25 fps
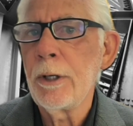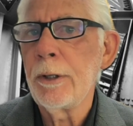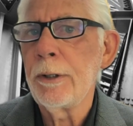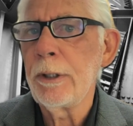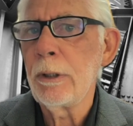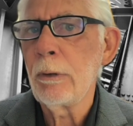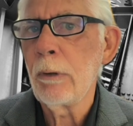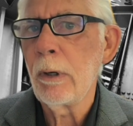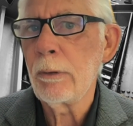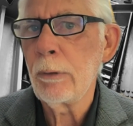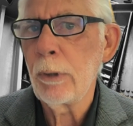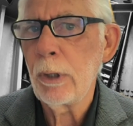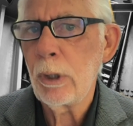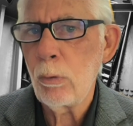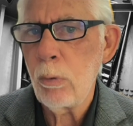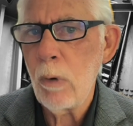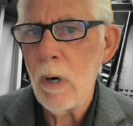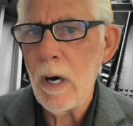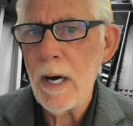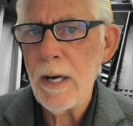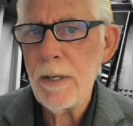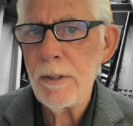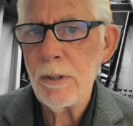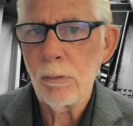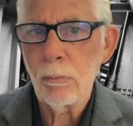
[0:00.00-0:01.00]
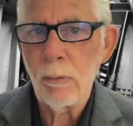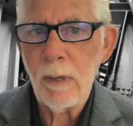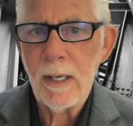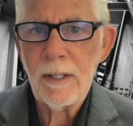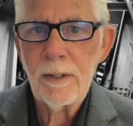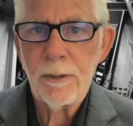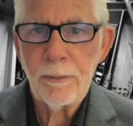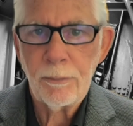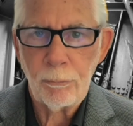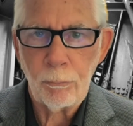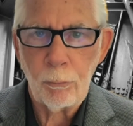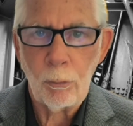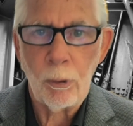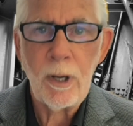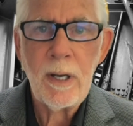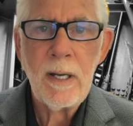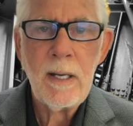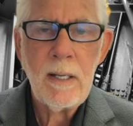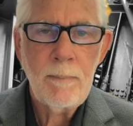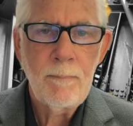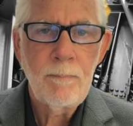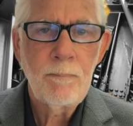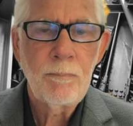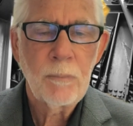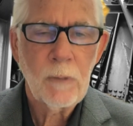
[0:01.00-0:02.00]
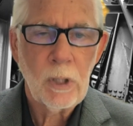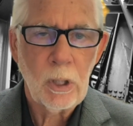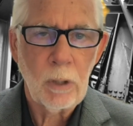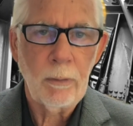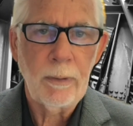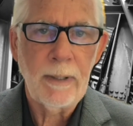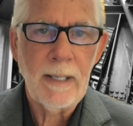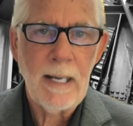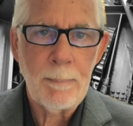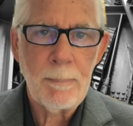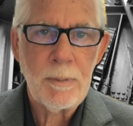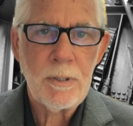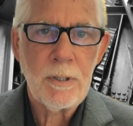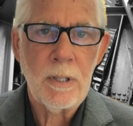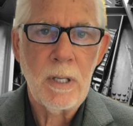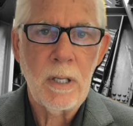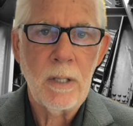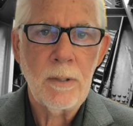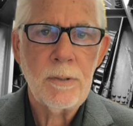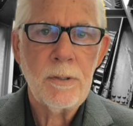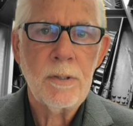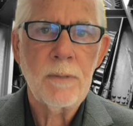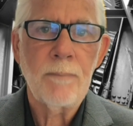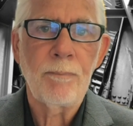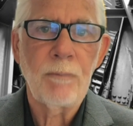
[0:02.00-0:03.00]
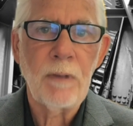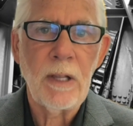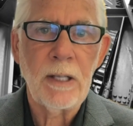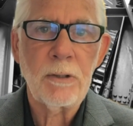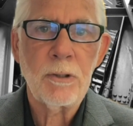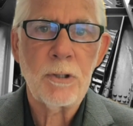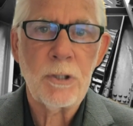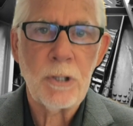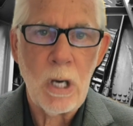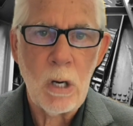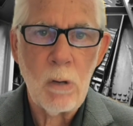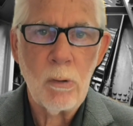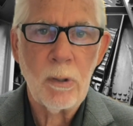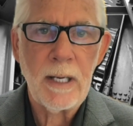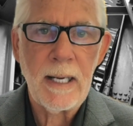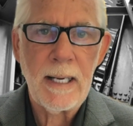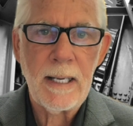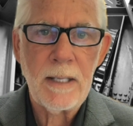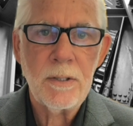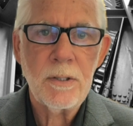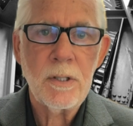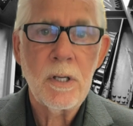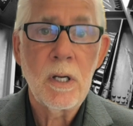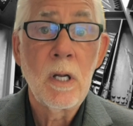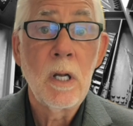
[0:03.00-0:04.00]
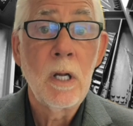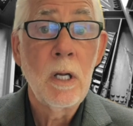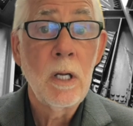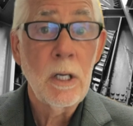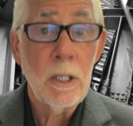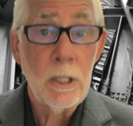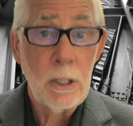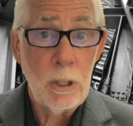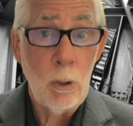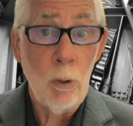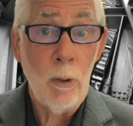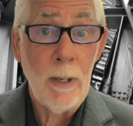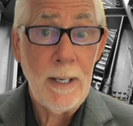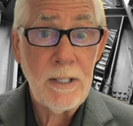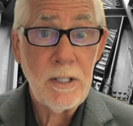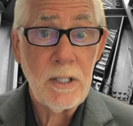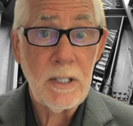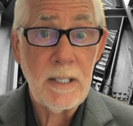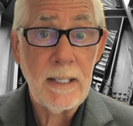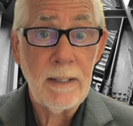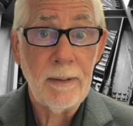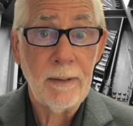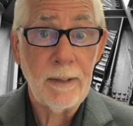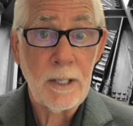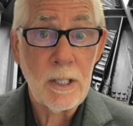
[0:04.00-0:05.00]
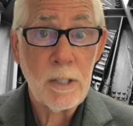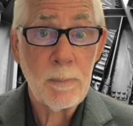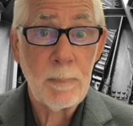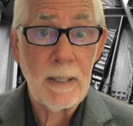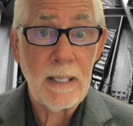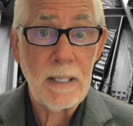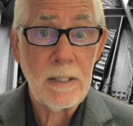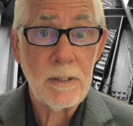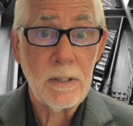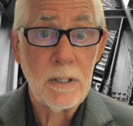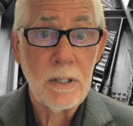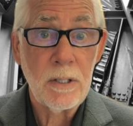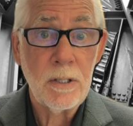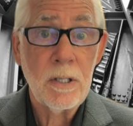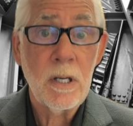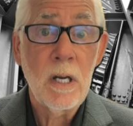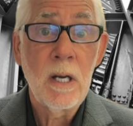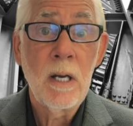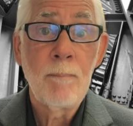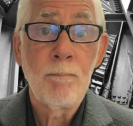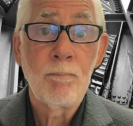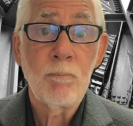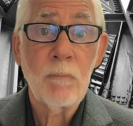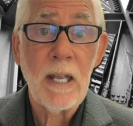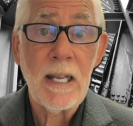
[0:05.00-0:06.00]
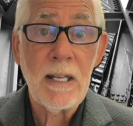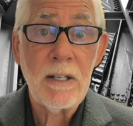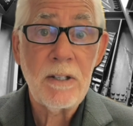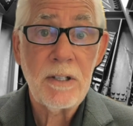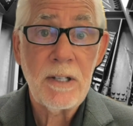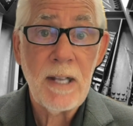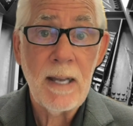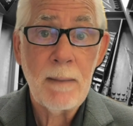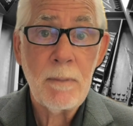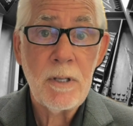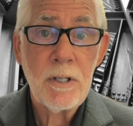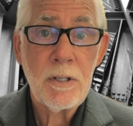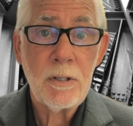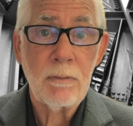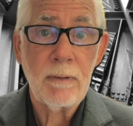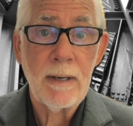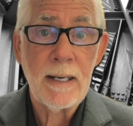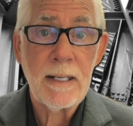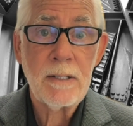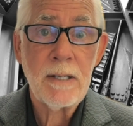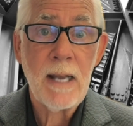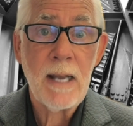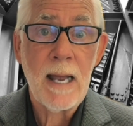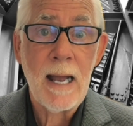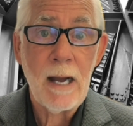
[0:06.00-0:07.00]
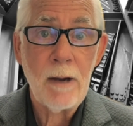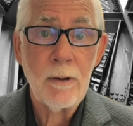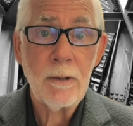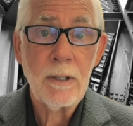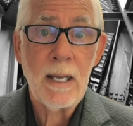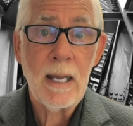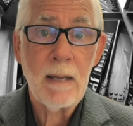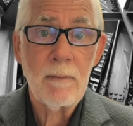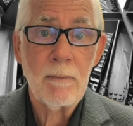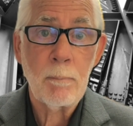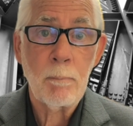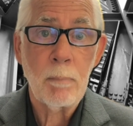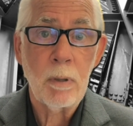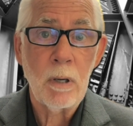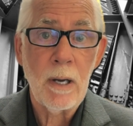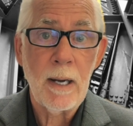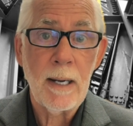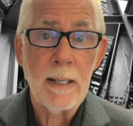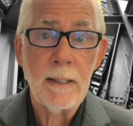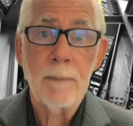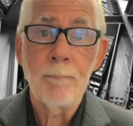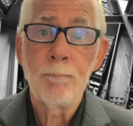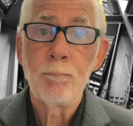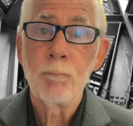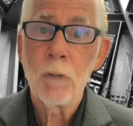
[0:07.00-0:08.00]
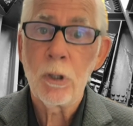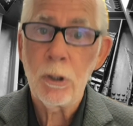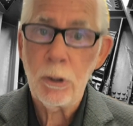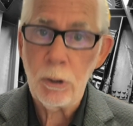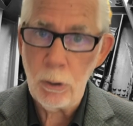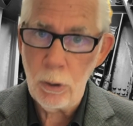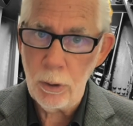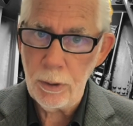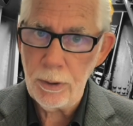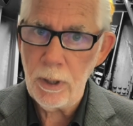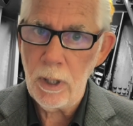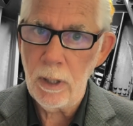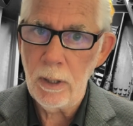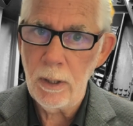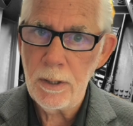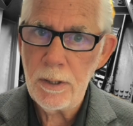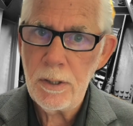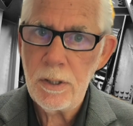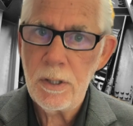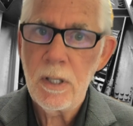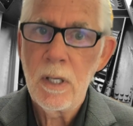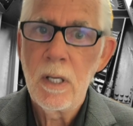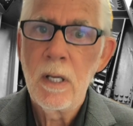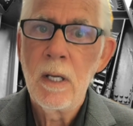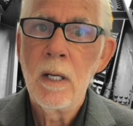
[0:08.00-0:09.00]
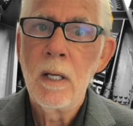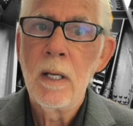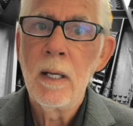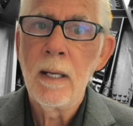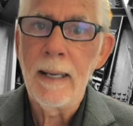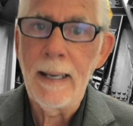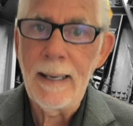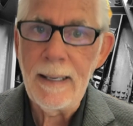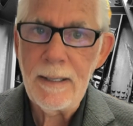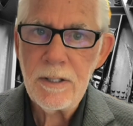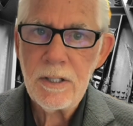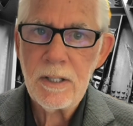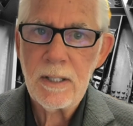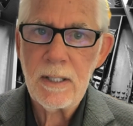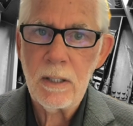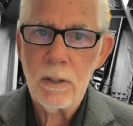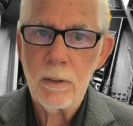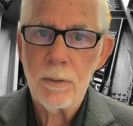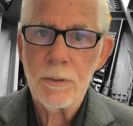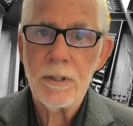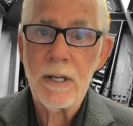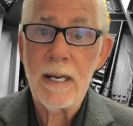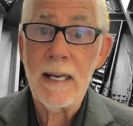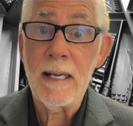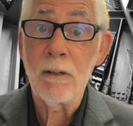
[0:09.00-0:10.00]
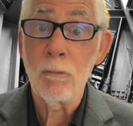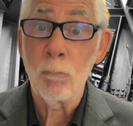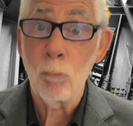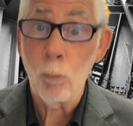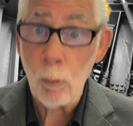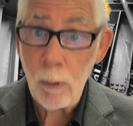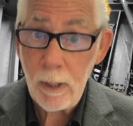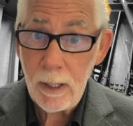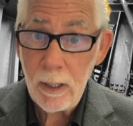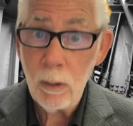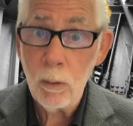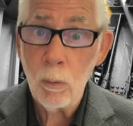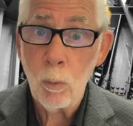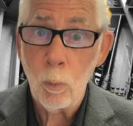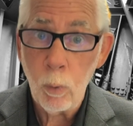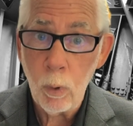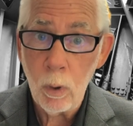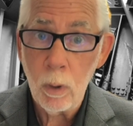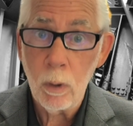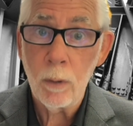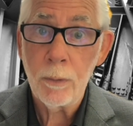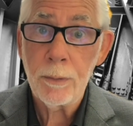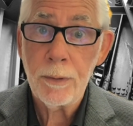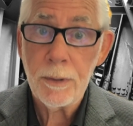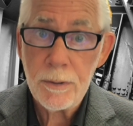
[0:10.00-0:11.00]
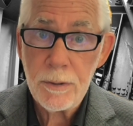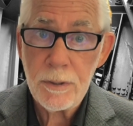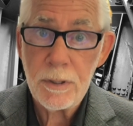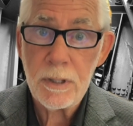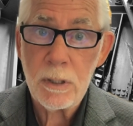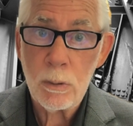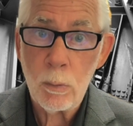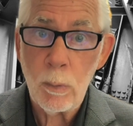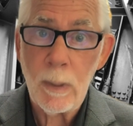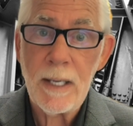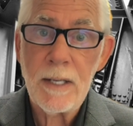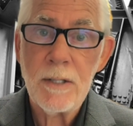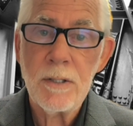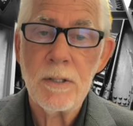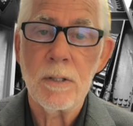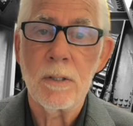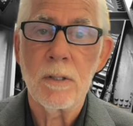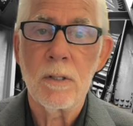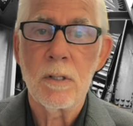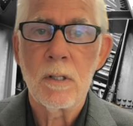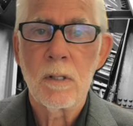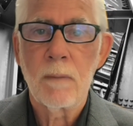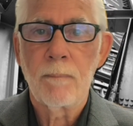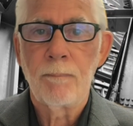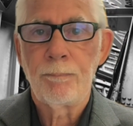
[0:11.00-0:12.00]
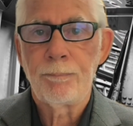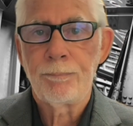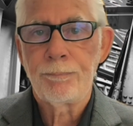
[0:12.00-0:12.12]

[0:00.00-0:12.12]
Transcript: You are required to write three career episodes that showcase your engineering experiences and demonstrates how you have applied your knowledge and skills in real-world situations.